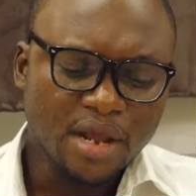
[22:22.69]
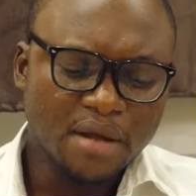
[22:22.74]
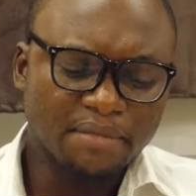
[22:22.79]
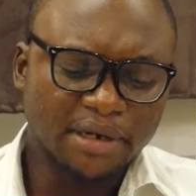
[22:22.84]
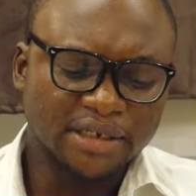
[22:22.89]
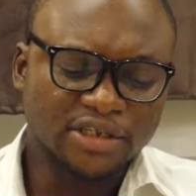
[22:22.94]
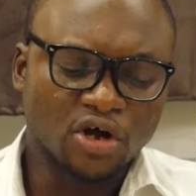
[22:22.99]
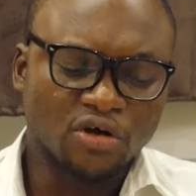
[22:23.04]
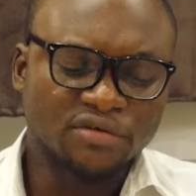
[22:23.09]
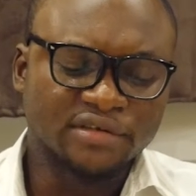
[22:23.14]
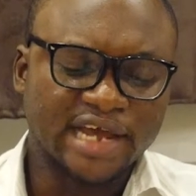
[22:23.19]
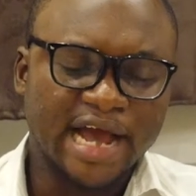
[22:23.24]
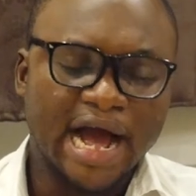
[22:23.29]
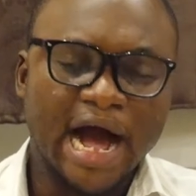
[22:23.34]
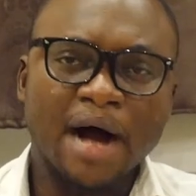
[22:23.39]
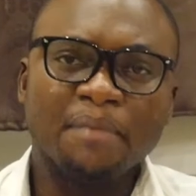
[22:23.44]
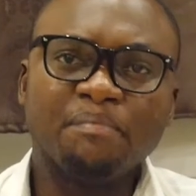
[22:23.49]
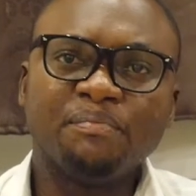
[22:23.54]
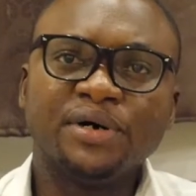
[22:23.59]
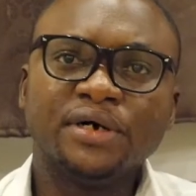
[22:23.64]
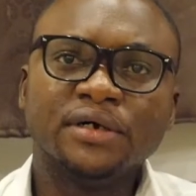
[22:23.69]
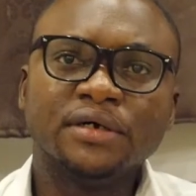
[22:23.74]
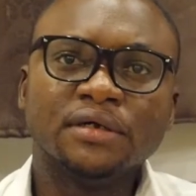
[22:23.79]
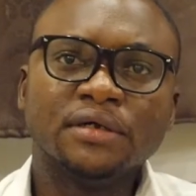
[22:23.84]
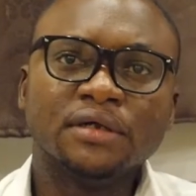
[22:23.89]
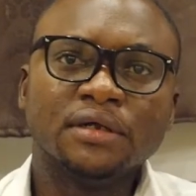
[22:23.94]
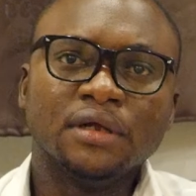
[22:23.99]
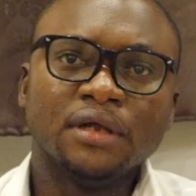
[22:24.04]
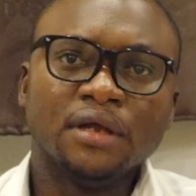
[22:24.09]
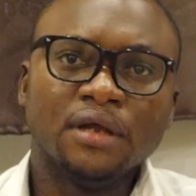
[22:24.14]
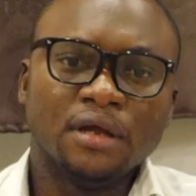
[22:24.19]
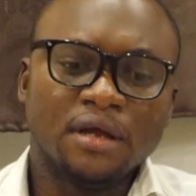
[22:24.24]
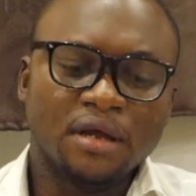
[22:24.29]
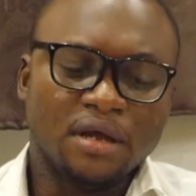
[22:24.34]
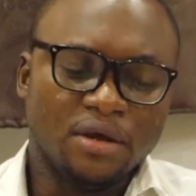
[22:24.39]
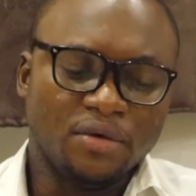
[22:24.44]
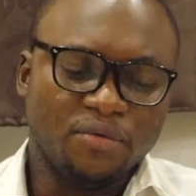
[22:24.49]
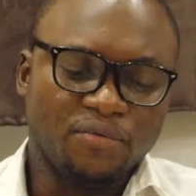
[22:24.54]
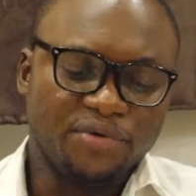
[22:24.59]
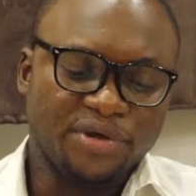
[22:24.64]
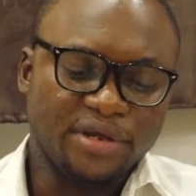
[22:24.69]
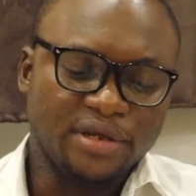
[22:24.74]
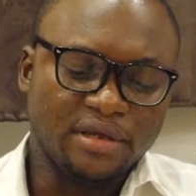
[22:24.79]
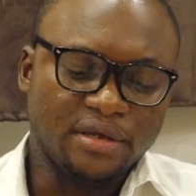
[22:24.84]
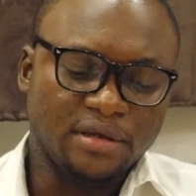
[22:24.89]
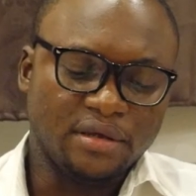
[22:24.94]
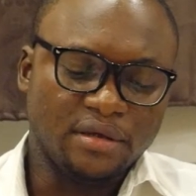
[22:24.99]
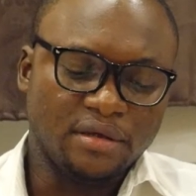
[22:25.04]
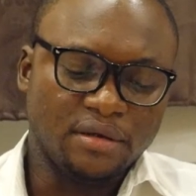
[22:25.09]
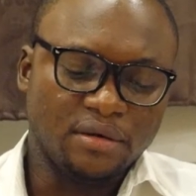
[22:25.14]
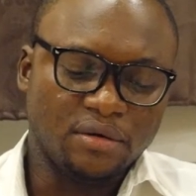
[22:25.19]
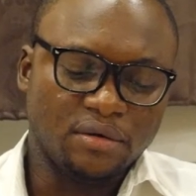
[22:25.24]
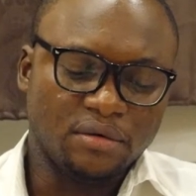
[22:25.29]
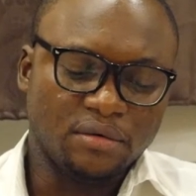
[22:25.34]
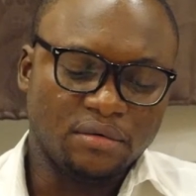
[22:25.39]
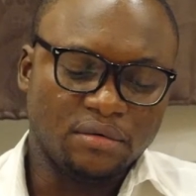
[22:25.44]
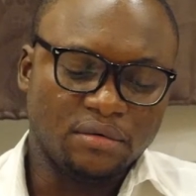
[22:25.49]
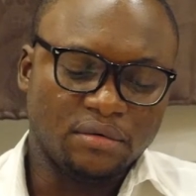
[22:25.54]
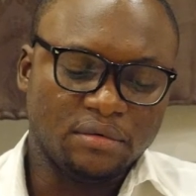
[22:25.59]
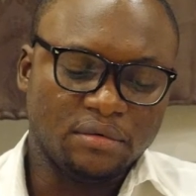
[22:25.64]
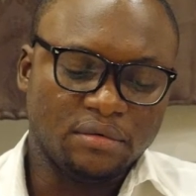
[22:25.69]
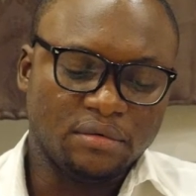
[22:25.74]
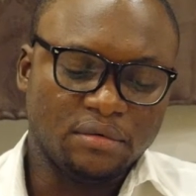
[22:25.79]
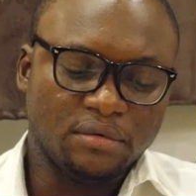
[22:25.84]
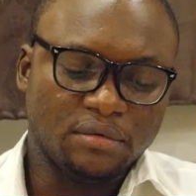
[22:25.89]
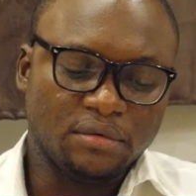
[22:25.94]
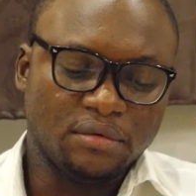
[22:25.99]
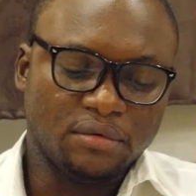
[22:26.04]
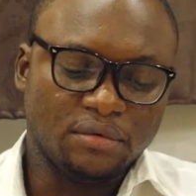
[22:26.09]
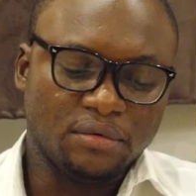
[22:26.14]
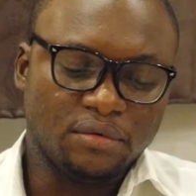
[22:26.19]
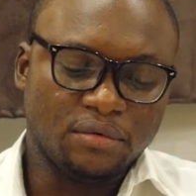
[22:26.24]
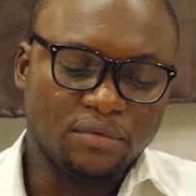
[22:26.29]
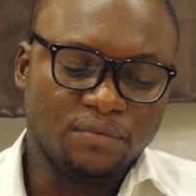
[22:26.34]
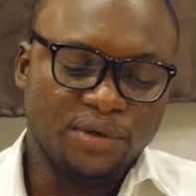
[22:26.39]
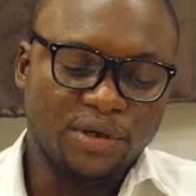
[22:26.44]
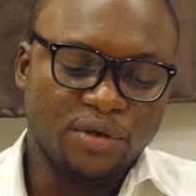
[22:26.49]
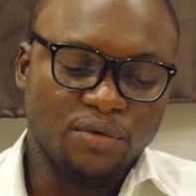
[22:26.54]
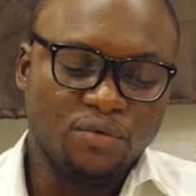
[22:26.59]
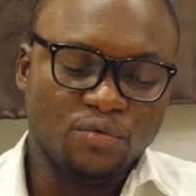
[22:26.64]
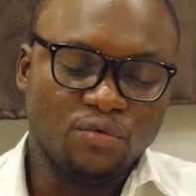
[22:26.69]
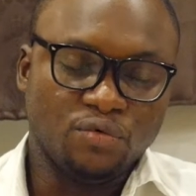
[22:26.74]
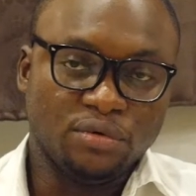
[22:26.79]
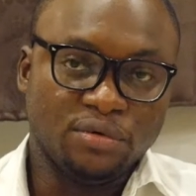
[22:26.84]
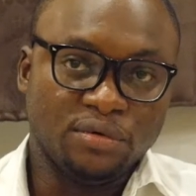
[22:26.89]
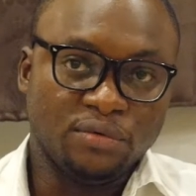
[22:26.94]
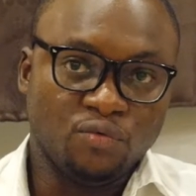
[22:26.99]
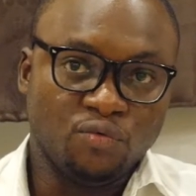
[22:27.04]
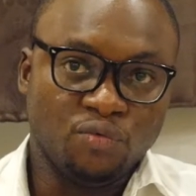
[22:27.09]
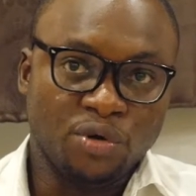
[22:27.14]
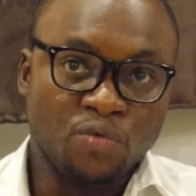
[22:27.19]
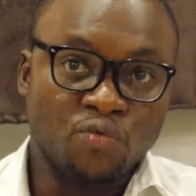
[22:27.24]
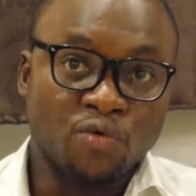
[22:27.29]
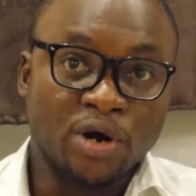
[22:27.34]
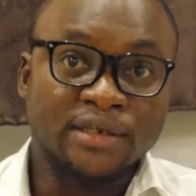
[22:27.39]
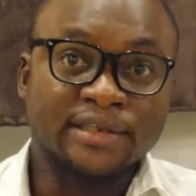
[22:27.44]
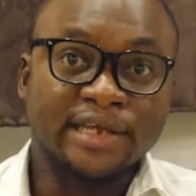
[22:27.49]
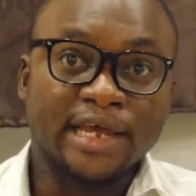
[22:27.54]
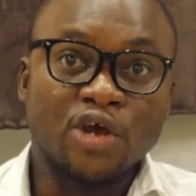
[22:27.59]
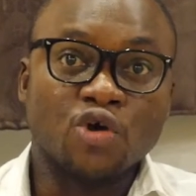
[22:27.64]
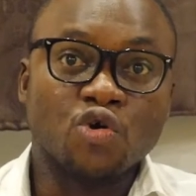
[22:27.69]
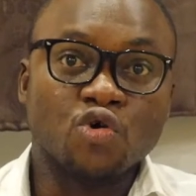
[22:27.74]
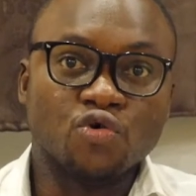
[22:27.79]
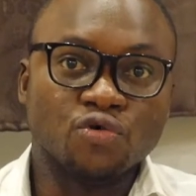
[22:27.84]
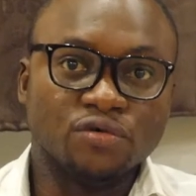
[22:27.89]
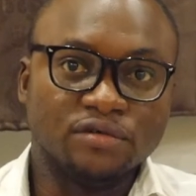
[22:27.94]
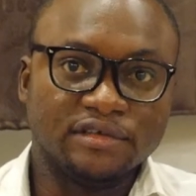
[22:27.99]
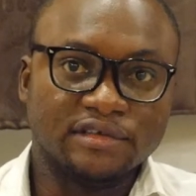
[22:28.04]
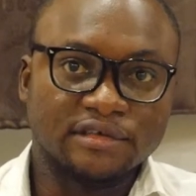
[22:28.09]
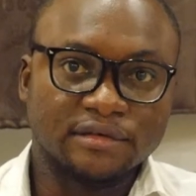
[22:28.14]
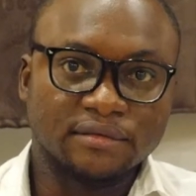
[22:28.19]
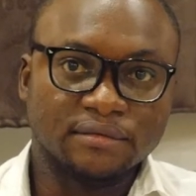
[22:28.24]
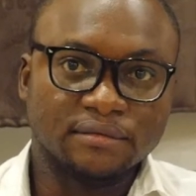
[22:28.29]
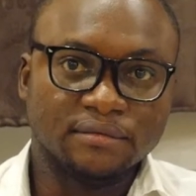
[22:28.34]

but on the app, we write a code.